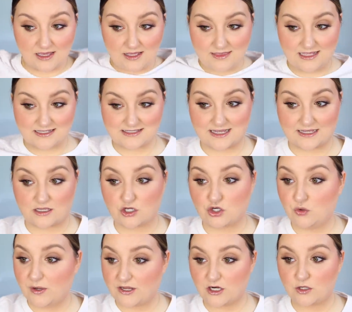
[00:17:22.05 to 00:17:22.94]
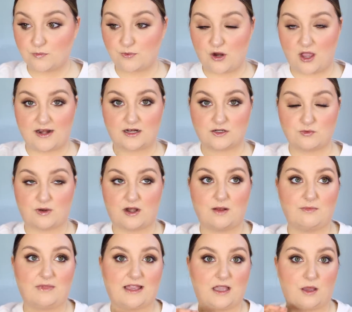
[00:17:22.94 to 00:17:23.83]
that's like a quicker product where
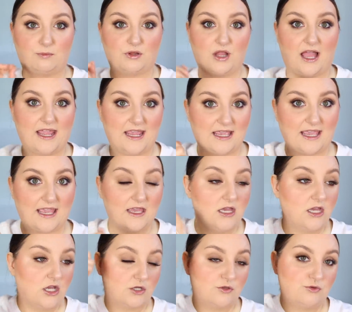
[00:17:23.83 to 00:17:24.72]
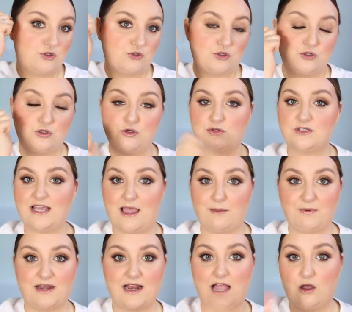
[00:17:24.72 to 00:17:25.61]
I'm like applying it, do-do-do,
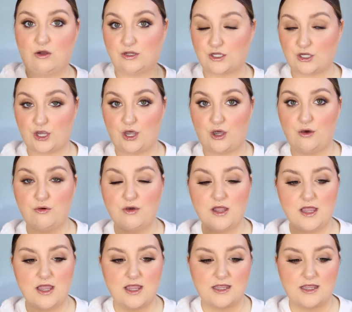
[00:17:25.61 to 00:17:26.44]
tap it out and go,